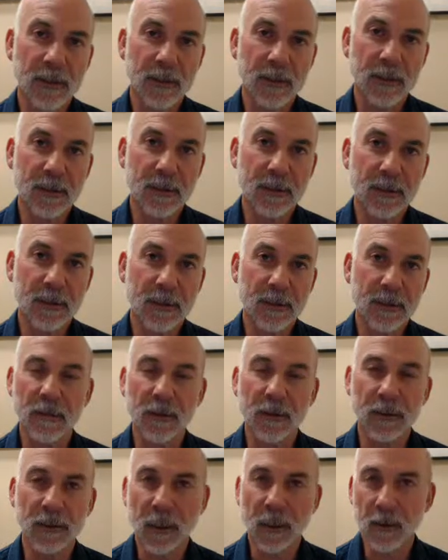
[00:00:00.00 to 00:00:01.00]
some kind of
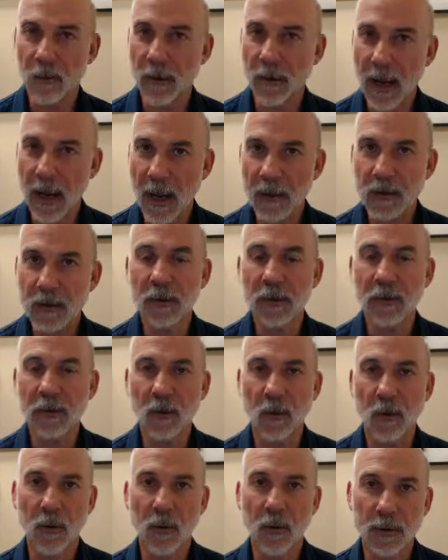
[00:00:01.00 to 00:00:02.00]
a skin reaction
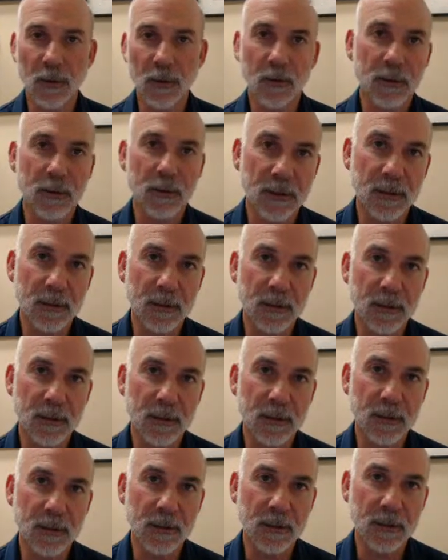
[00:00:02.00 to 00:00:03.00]
or just
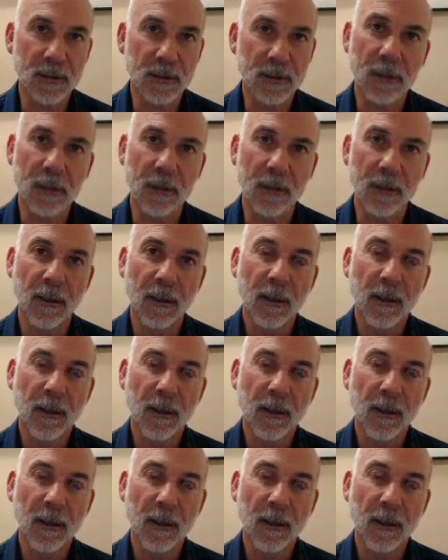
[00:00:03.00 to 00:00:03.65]
appearance of the skin.